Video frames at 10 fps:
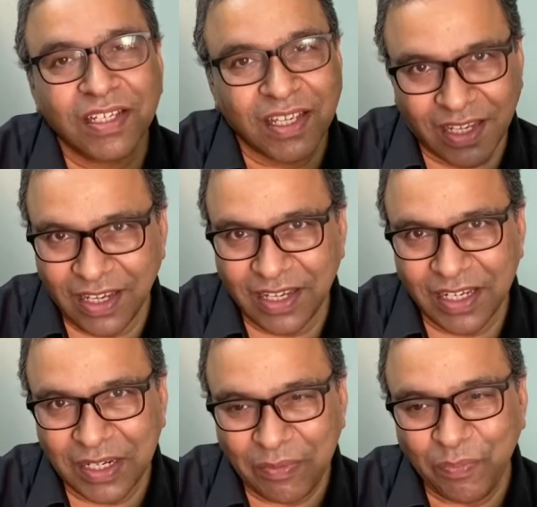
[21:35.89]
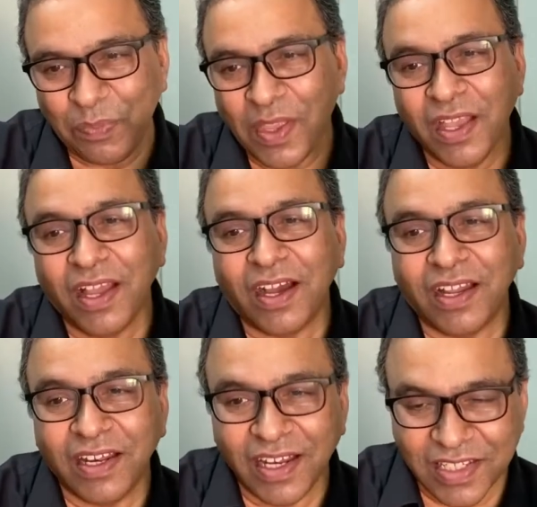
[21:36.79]
hare a
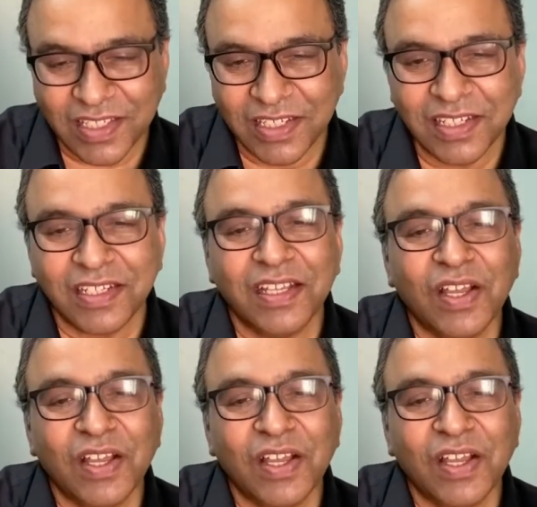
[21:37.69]
lesson,